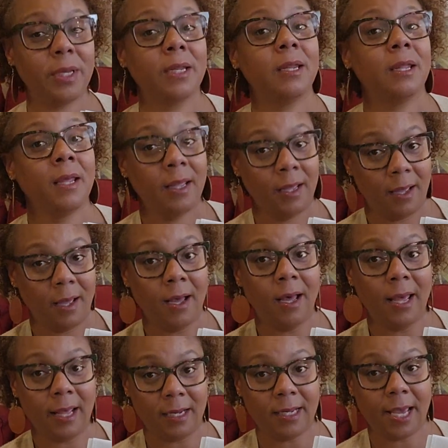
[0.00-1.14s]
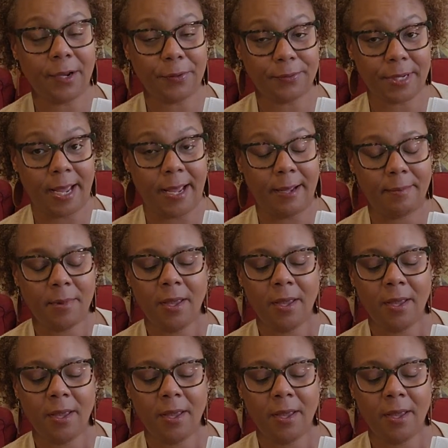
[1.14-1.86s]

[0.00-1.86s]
it at a later time.